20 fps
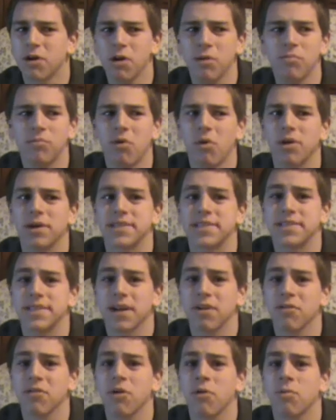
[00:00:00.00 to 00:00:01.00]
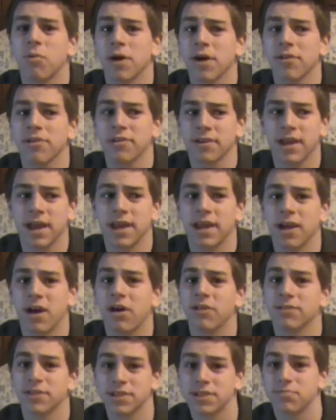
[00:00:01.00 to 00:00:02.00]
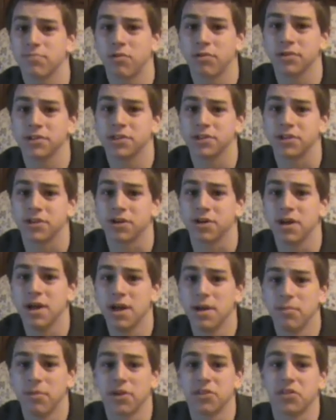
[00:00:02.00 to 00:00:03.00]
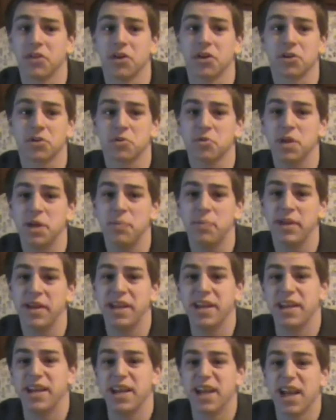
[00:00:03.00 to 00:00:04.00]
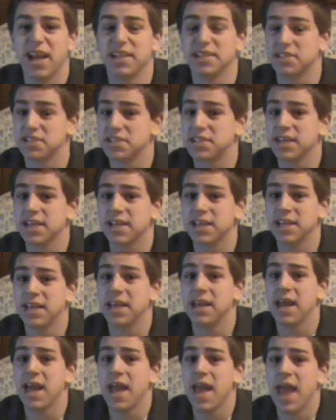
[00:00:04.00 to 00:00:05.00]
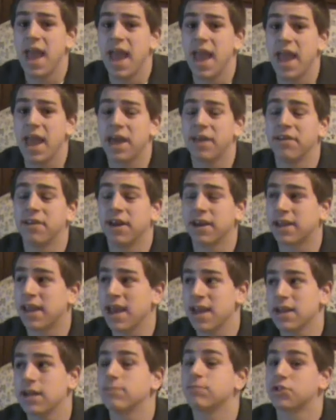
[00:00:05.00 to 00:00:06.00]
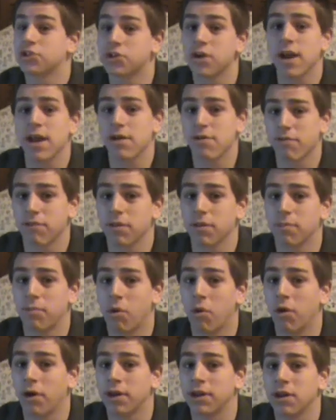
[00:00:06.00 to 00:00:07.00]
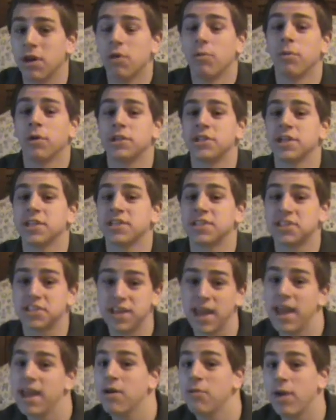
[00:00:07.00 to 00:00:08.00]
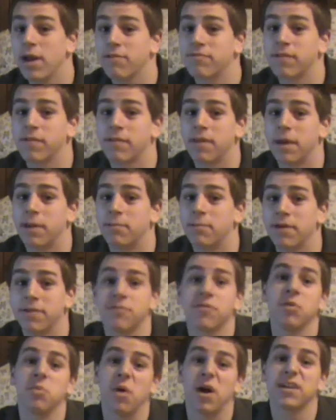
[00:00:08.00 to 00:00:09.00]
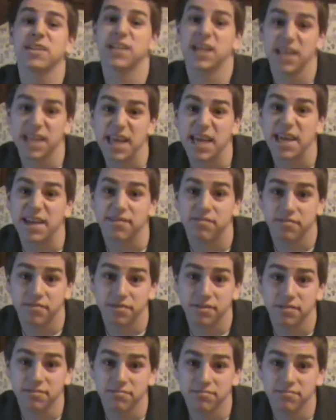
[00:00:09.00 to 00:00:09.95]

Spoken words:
all moist. I don't know where they're getting all this moisture, but they're creepy and sticky, and again, I'm straying from the point, which is stay away from them if you want to live.